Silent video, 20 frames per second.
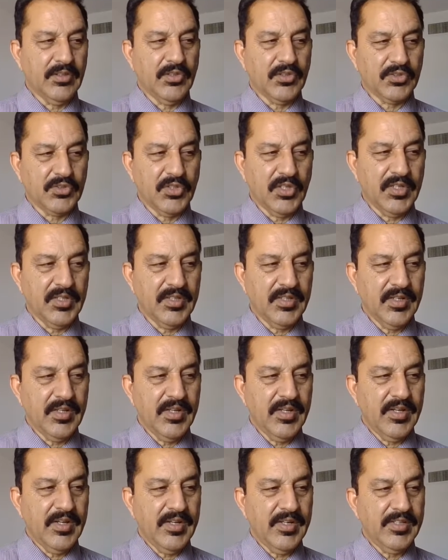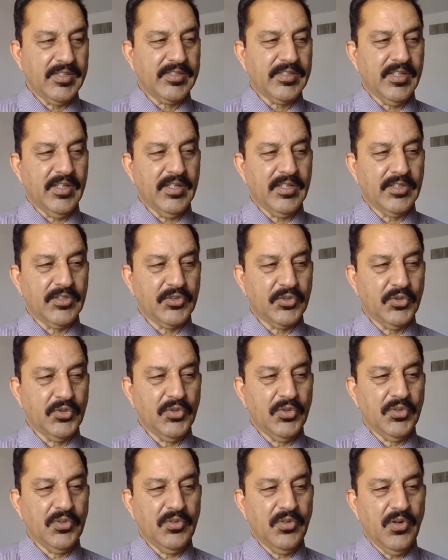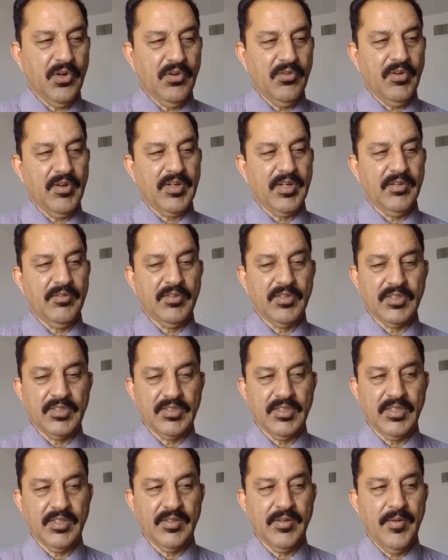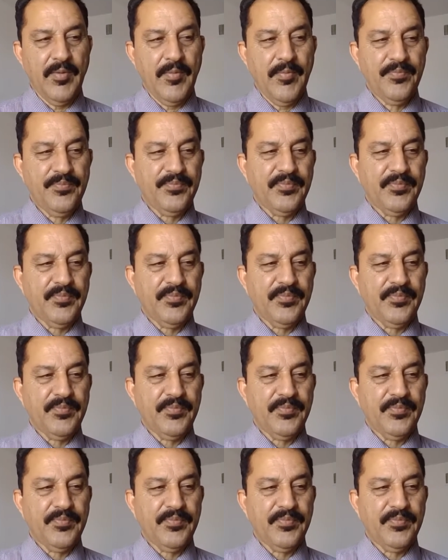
the oxide. It's also whenever the